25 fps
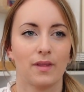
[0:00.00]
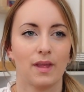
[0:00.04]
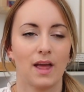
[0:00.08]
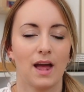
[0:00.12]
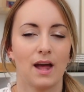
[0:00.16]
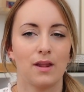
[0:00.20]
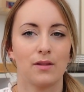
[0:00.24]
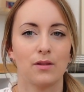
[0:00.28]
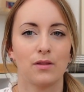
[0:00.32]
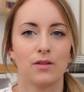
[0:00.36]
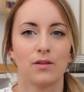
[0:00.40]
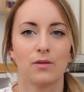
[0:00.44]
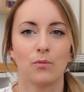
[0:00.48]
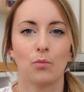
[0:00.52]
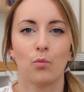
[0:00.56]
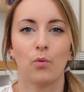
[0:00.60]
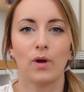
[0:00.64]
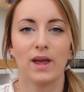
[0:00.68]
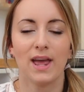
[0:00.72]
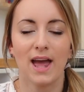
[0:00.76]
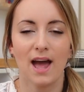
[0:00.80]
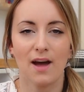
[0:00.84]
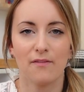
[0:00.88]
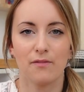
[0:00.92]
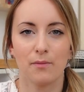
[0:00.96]
And
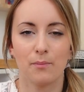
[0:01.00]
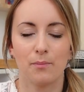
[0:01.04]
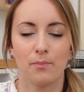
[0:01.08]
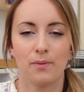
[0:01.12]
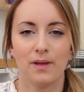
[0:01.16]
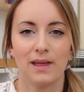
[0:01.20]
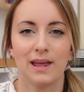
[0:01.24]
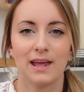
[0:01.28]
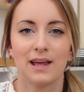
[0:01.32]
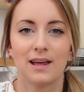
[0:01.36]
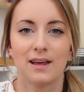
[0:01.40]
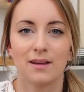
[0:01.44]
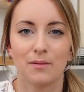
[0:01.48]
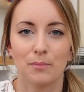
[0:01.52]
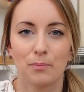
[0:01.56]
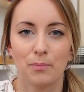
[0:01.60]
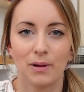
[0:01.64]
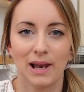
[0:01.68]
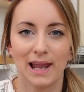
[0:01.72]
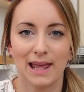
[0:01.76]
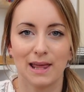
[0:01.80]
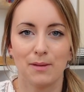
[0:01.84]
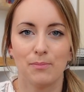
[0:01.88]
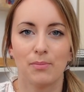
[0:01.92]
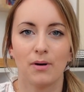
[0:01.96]
we have a big
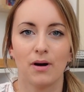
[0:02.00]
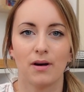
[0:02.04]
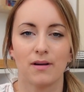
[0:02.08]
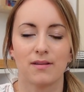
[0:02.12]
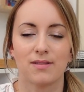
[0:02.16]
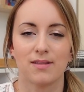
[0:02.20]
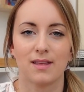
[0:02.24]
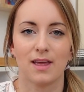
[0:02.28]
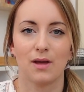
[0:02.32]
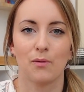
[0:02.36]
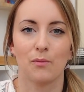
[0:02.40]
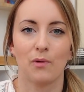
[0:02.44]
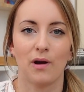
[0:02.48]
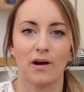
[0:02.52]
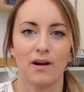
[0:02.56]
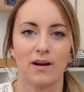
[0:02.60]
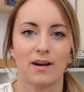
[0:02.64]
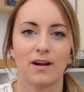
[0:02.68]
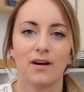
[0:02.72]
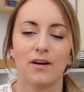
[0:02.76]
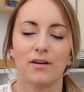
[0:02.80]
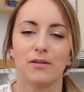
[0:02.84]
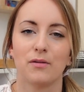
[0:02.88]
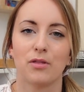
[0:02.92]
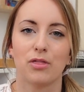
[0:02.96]
play basket where I
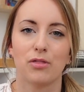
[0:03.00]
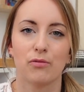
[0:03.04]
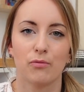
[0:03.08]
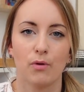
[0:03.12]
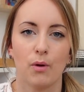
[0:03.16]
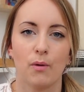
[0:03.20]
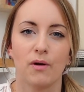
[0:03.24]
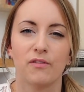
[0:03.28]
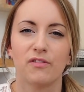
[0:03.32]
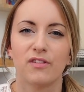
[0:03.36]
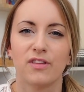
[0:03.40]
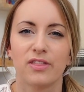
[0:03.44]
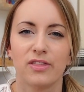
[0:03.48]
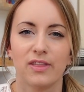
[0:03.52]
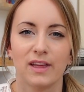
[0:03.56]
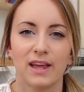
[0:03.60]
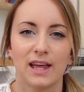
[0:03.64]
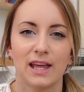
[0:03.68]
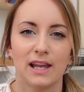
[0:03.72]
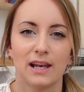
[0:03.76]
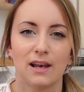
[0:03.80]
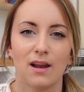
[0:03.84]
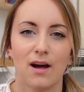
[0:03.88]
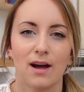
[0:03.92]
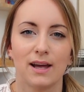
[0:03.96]
kind of throw everything
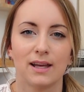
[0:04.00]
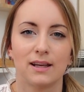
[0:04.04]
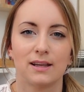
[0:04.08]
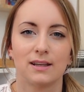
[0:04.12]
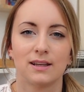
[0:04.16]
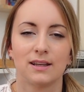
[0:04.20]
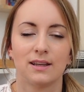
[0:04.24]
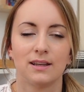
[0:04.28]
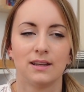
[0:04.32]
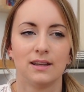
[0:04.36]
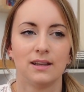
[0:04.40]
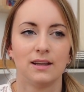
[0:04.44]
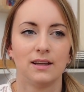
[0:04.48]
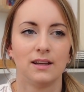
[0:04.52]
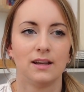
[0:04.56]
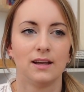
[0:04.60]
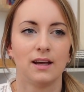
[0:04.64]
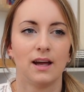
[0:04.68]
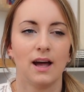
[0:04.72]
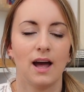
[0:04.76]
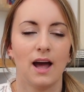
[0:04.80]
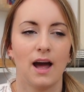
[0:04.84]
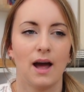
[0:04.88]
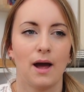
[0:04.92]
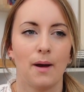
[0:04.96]
in, like
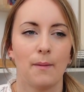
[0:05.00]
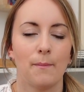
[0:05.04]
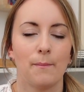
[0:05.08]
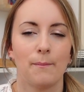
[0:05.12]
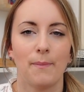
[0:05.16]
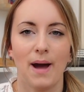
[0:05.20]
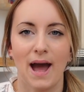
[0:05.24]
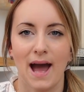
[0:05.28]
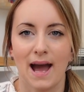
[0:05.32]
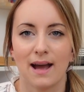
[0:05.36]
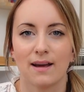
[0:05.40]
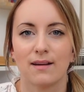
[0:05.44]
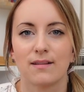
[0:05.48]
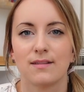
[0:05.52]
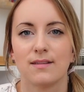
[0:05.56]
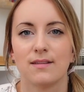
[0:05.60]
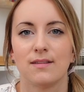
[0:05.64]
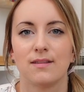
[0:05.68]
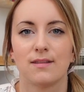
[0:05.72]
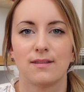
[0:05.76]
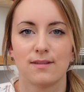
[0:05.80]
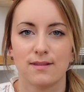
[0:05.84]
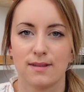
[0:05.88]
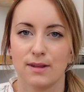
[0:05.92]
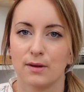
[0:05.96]
bags
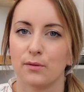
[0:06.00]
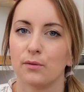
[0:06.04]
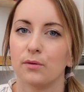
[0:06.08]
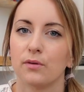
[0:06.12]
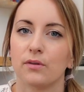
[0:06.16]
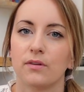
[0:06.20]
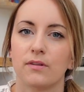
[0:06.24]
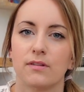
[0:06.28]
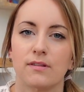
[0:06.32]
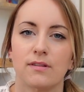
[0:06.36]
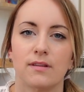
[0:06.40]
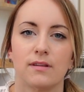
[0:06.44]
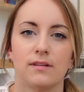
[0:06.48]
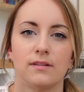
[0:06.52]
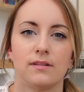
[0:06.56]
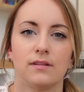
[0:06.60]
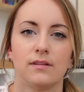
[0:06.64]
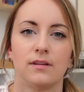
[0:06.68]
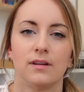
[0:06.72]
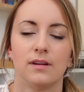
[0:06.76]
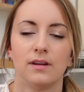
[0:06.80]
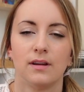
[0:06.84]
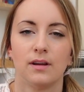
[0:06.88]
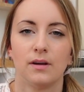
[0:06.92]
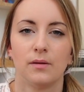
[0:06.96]
and silks and
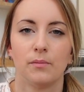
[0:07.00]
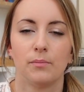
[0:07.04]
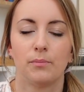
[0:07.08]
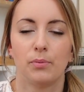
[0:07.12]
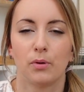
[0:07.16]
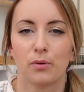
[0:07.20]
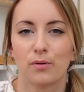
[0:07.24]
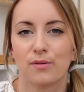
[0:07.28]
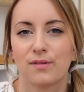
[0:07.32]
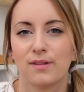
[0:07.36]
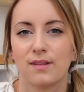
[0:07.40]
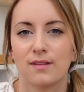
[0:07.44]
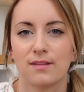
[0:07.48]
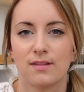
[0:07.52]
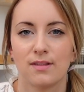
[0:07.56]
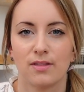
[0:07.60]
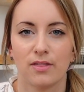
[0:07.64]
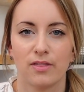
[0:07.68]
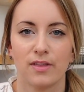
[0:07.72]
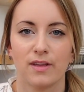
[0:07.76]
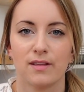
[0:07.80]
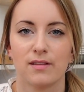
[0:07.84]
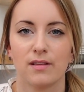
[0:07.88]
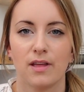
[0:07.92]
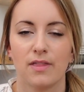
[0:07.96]
boxes and
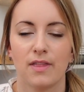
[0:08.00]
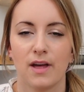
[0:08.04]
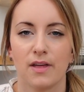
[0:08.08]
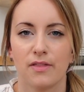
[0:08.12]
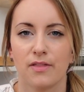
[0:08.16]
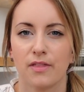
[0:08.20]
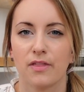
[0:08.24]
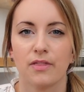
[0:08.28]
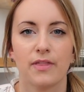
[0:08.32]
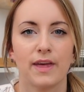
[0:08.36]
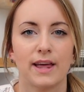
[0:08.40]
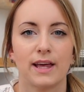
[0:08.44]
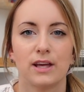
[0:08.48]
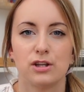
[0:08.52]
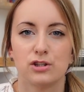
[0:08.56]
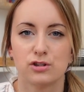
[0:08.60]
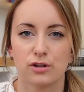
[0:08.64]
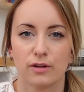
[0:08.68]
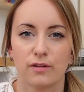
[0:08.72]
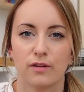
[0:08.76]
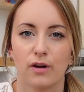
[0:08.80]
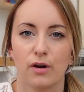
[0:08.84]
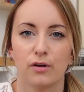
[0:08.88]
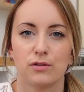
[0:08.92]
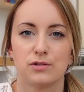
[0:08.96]
things like that they can
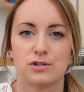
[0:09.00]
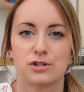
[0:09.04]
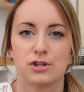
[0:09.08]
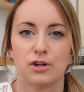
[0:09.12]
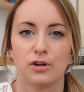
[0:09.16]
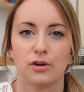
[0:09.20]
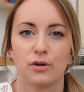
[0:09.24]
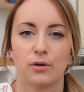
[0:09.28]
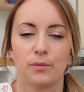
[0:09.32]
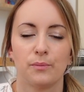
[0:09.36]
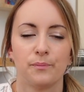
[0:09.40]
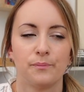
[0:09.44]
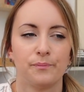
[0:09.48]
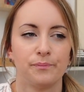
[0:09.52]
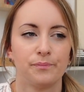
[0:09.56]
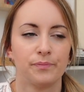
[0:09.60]
just go to.